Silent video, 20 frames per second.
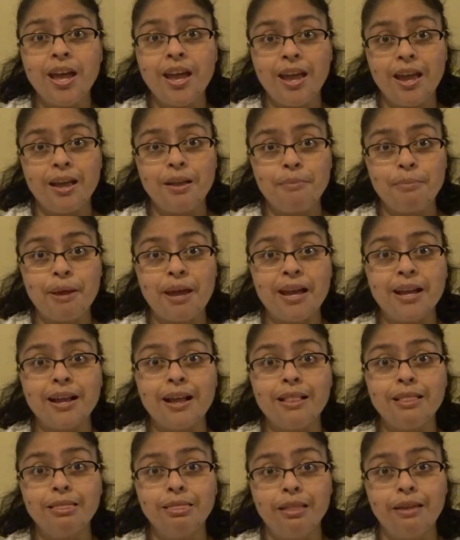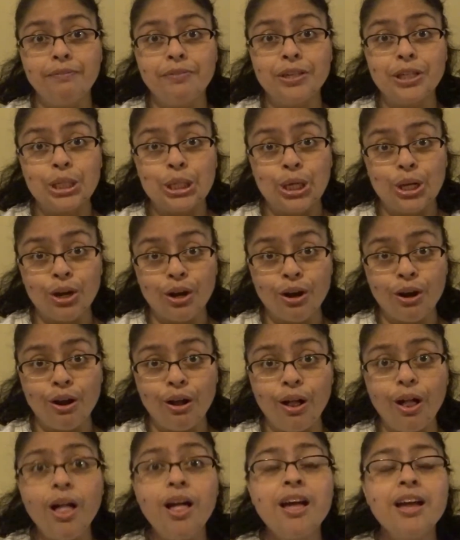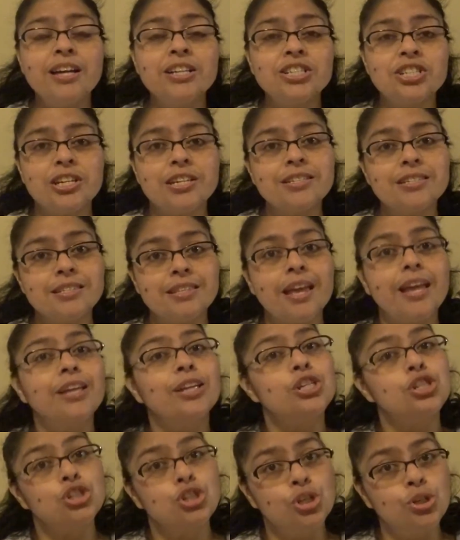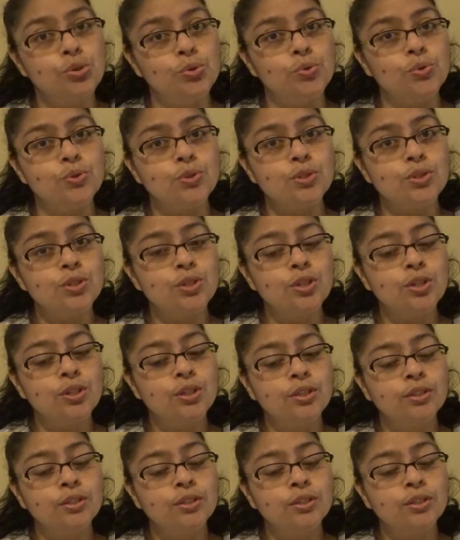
handbag loving girl, just like shoes.